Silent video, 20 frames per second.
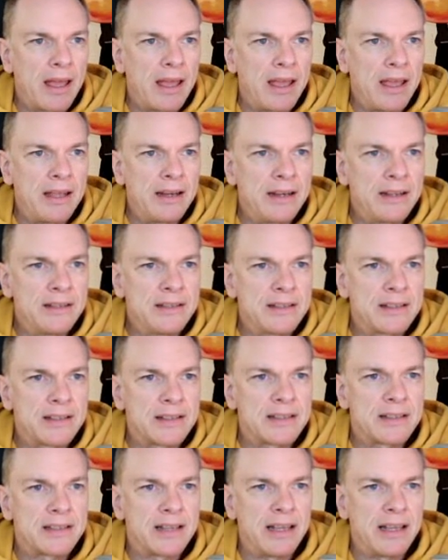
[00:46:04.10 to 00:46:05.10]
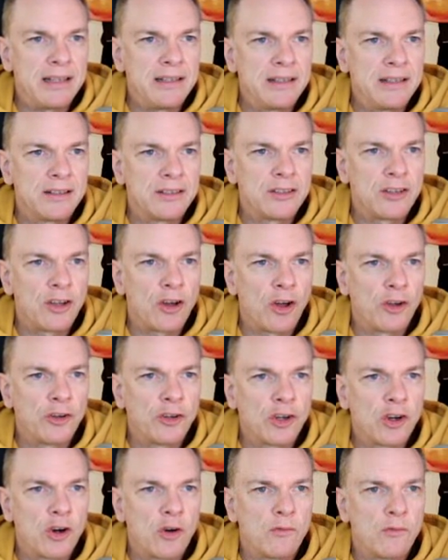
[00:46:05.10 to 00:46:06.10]
Enid's seen to
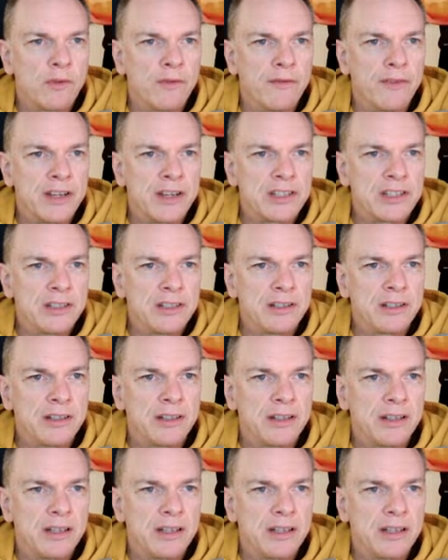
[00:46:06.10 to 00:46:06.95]
undergo revision